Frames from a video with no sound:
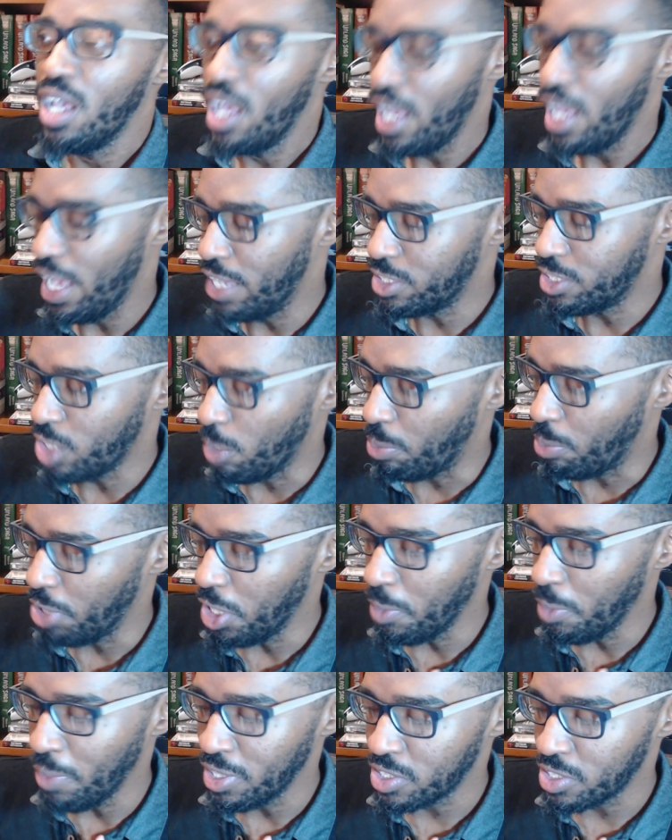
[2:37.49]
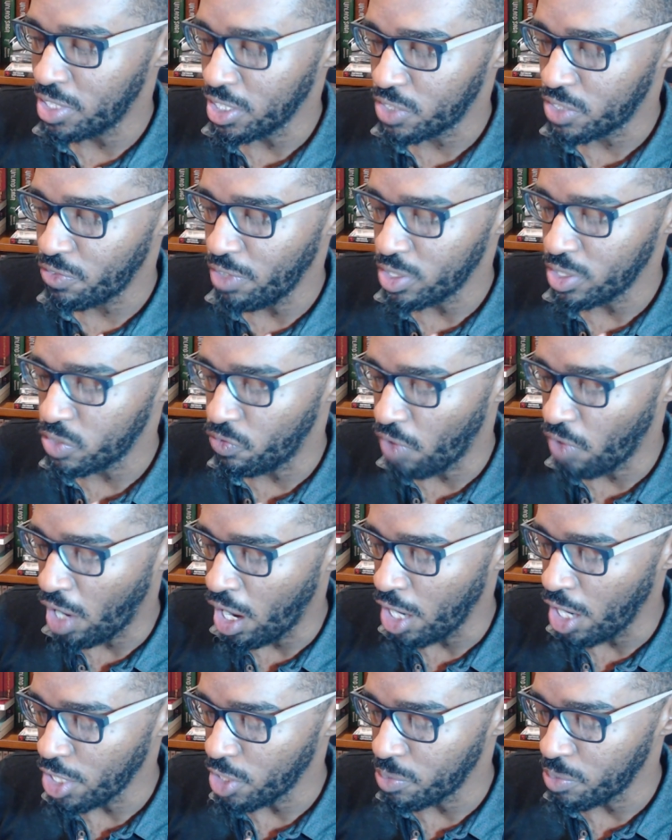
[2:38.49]
And so pretty much this first
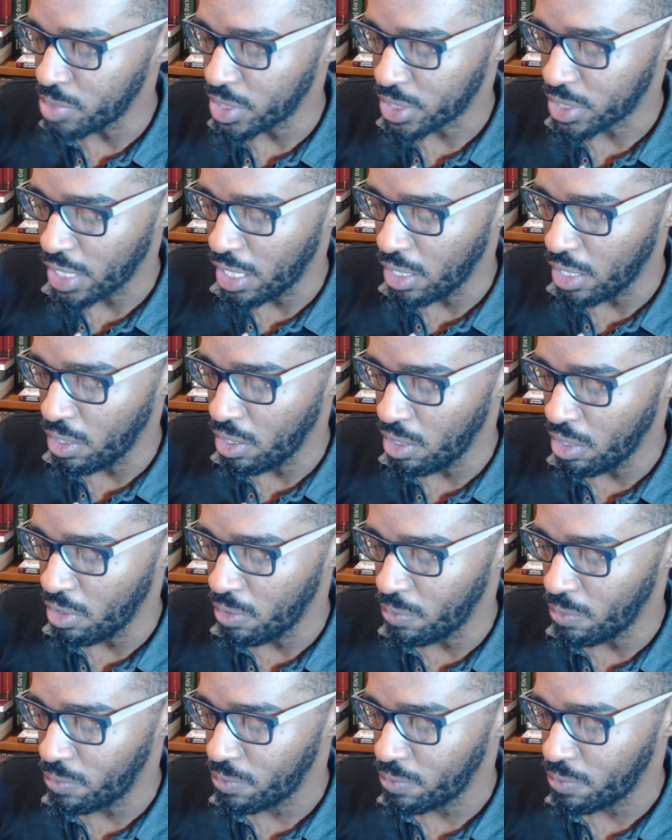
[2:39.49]
volume just kind of